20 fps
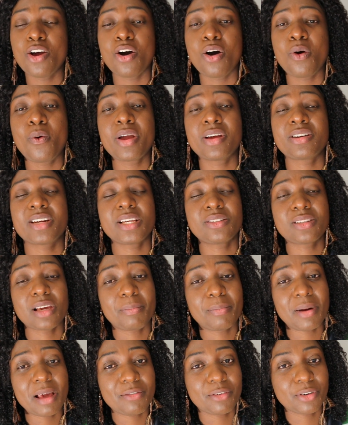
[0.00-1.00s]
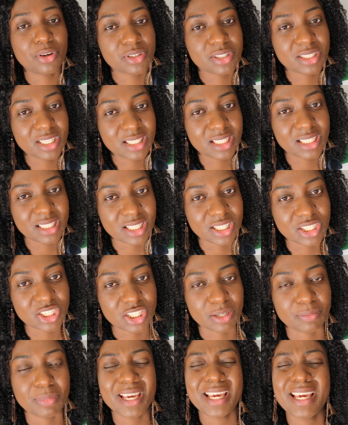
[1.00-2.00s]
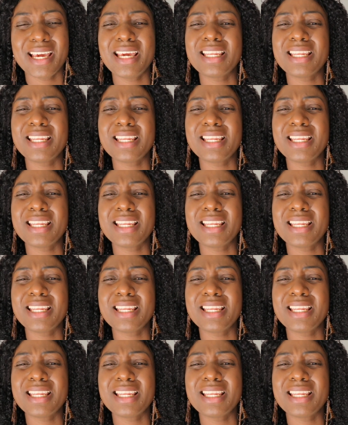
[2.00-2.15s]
or when you're trying to apply for your citizenship.